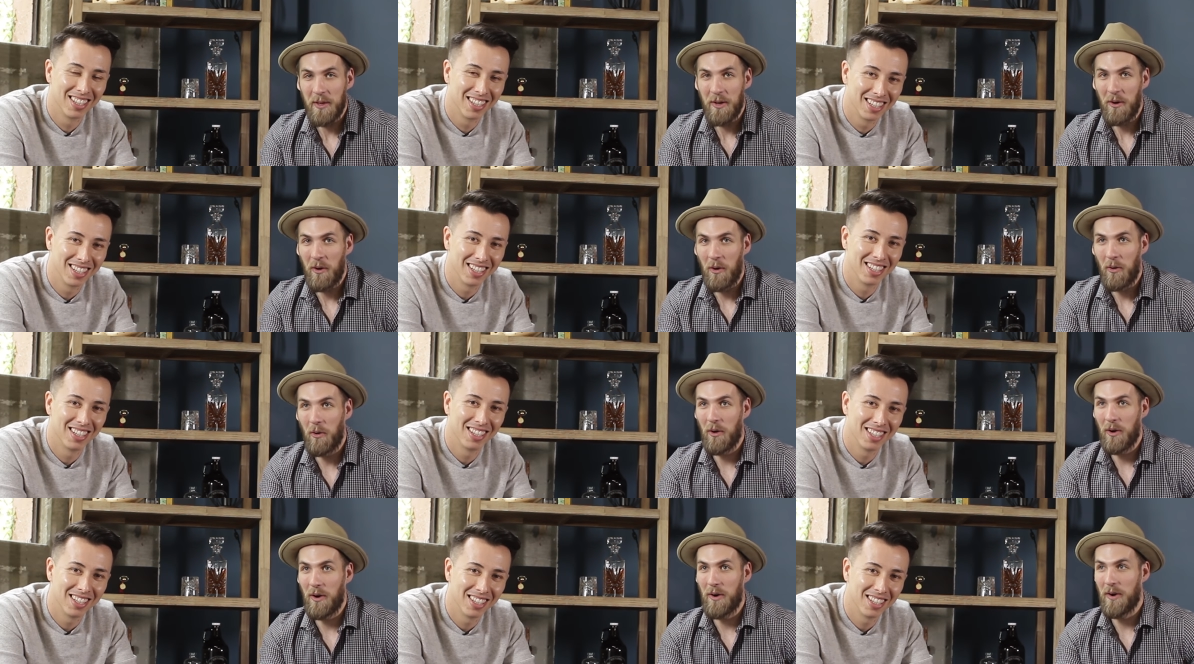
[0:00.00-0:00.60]

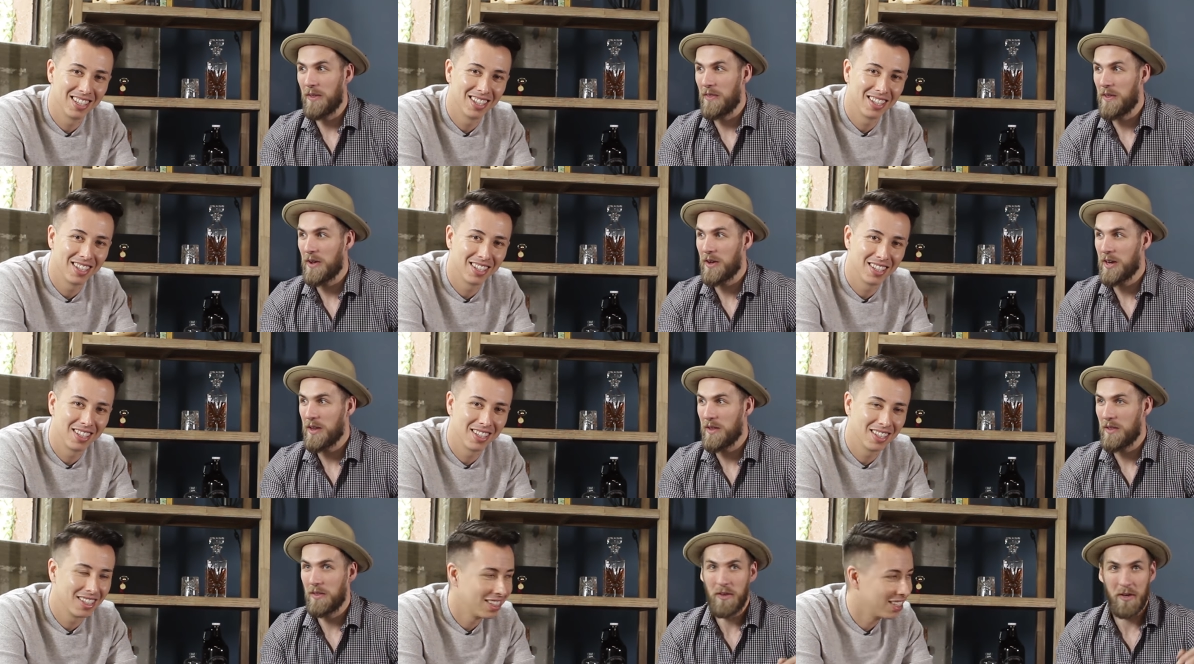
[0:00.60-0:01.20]
Speaker 1: or they're going
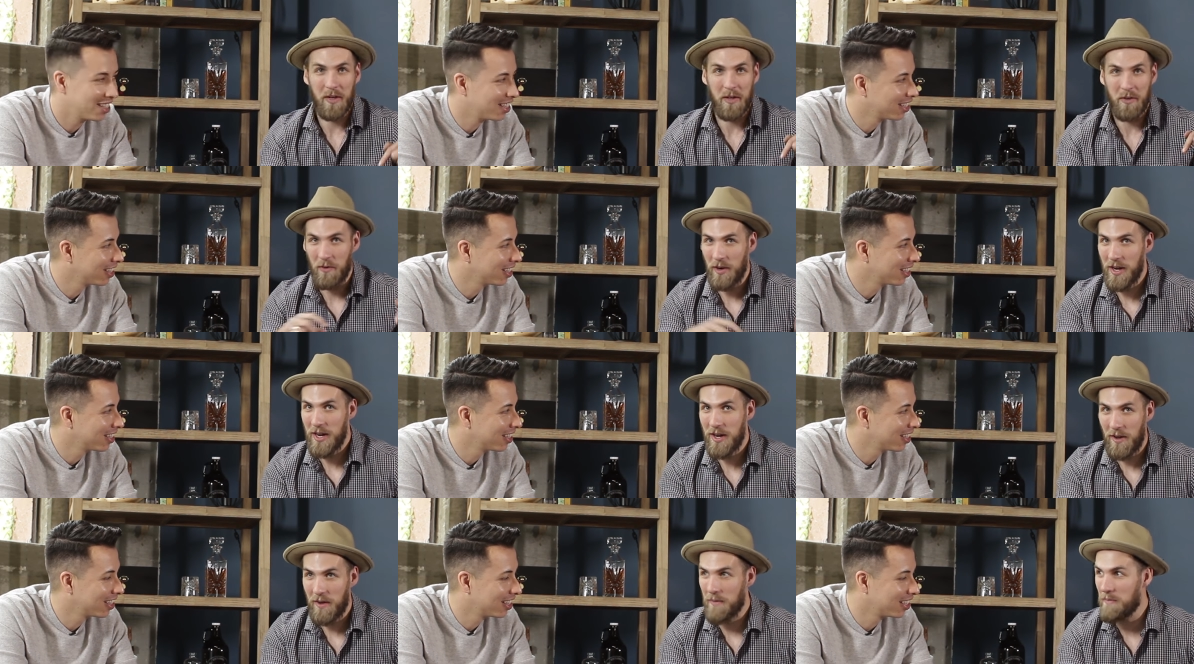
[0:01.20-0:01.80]
to look great
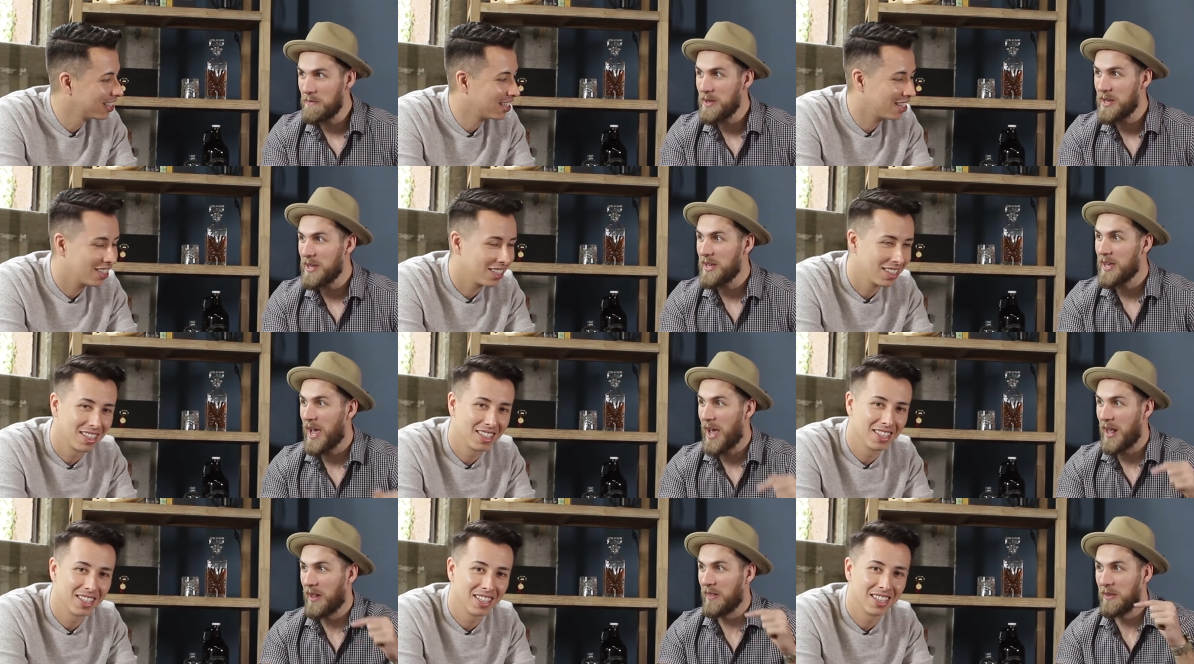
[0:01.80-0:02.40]
on me
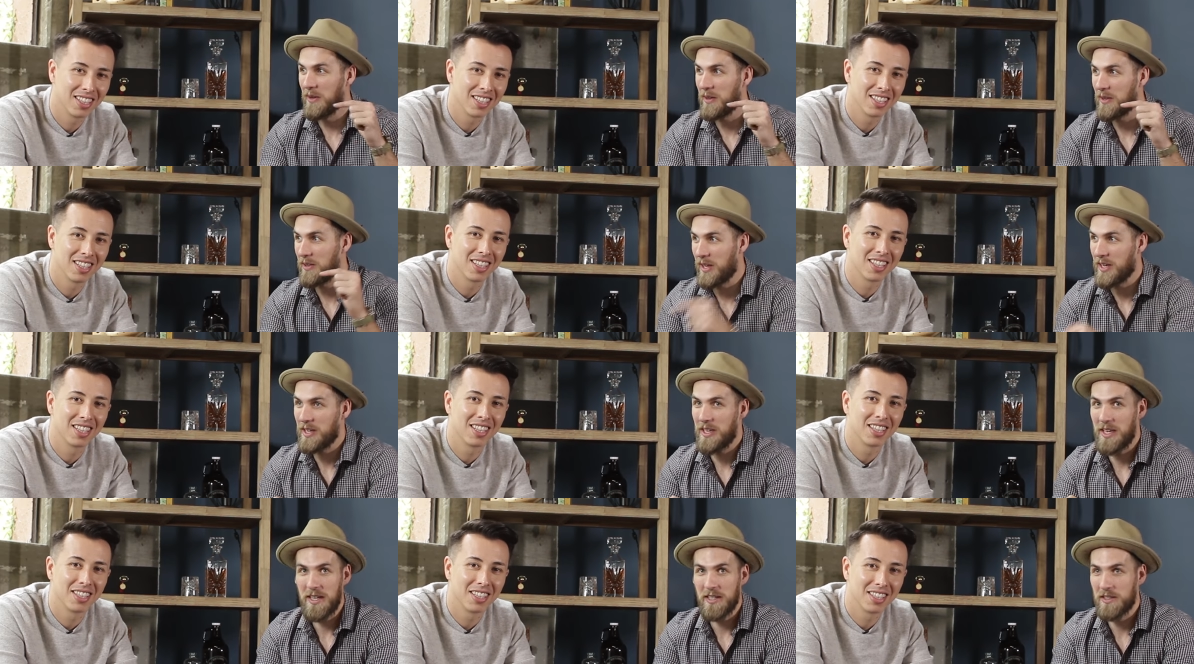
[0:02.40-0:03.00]
and look like
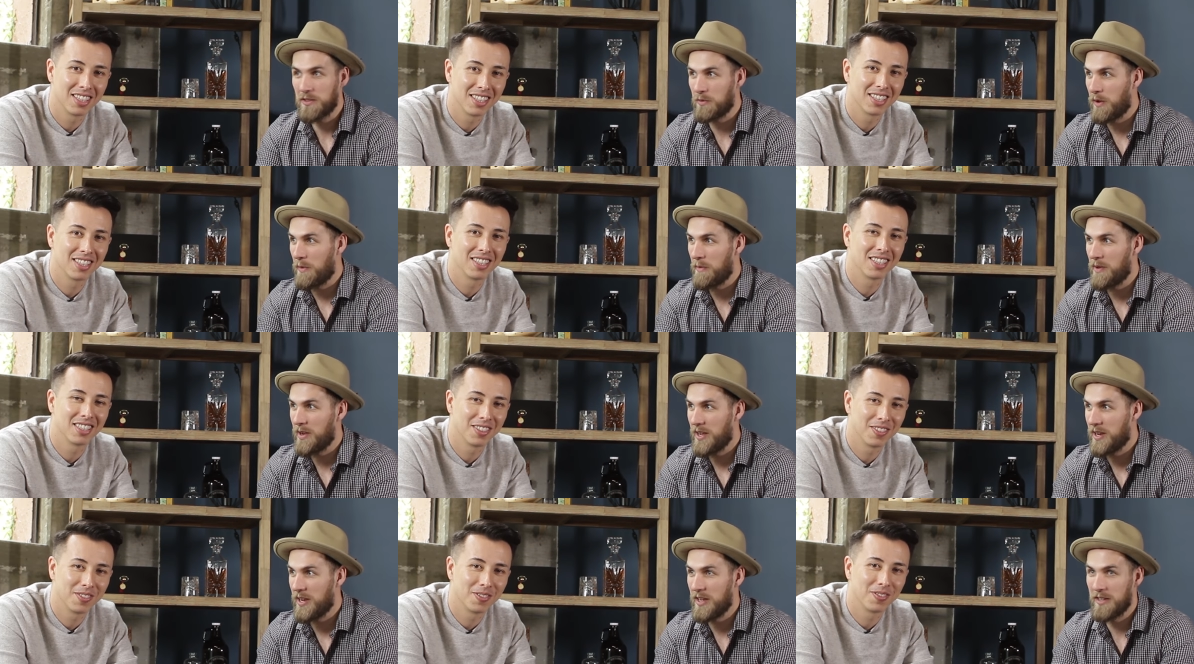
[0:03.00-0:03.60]
he's swimming
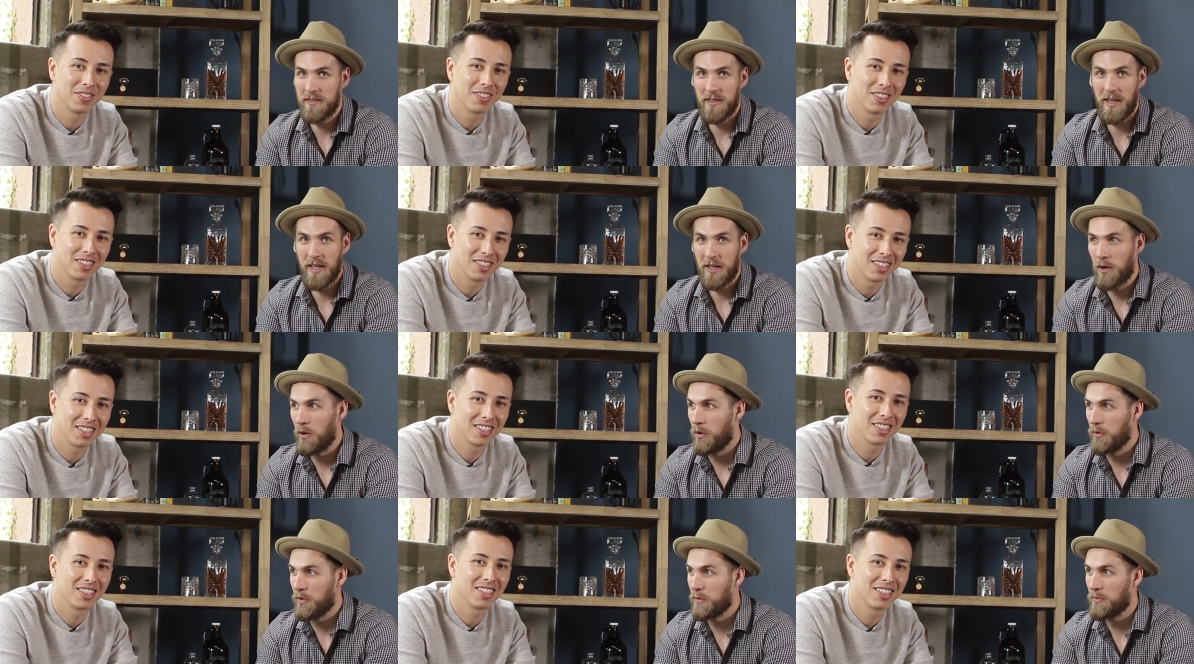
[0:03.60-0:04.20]
in his like
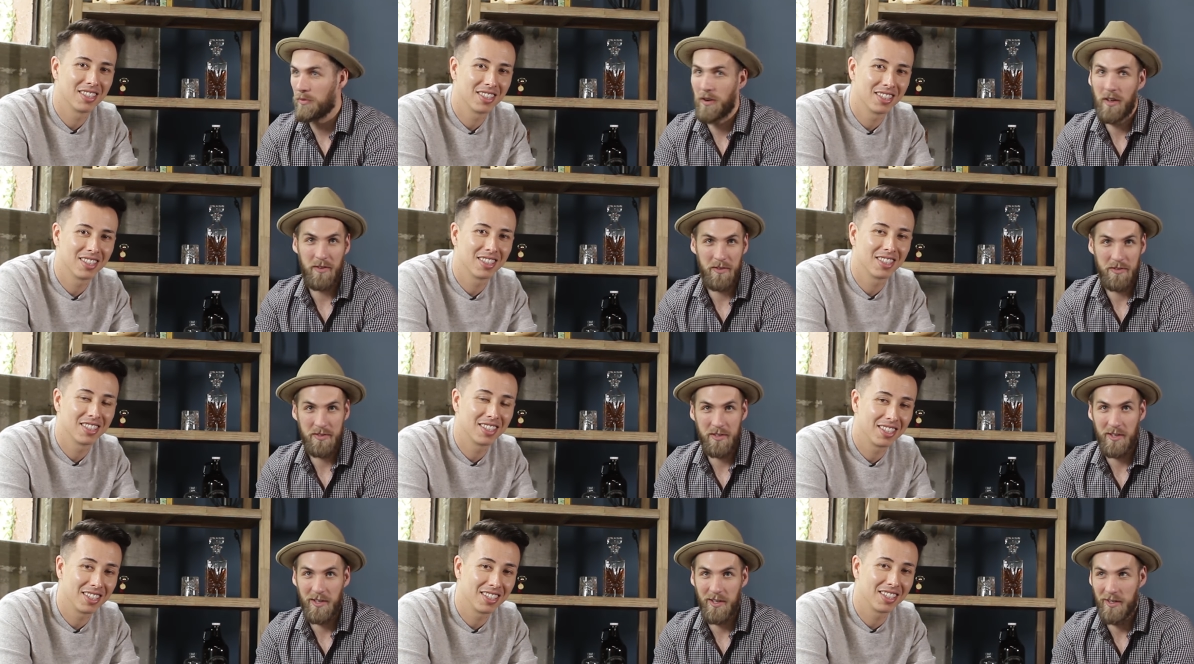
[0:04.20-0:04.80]
older brother's
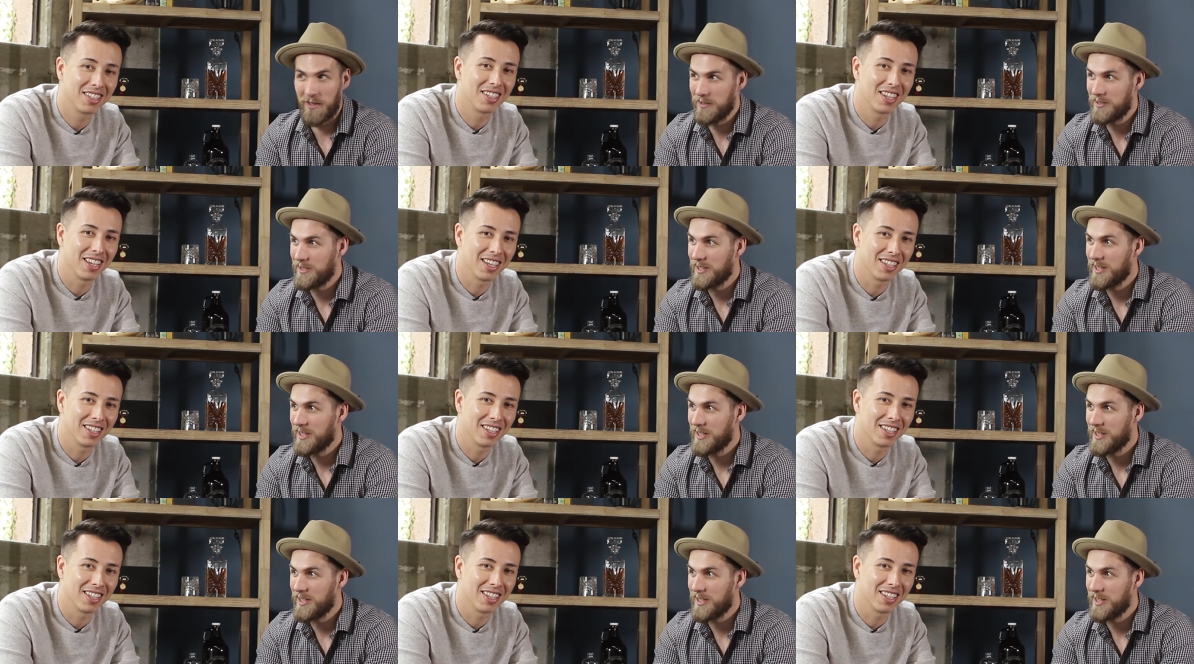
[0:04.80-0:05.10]
clothes.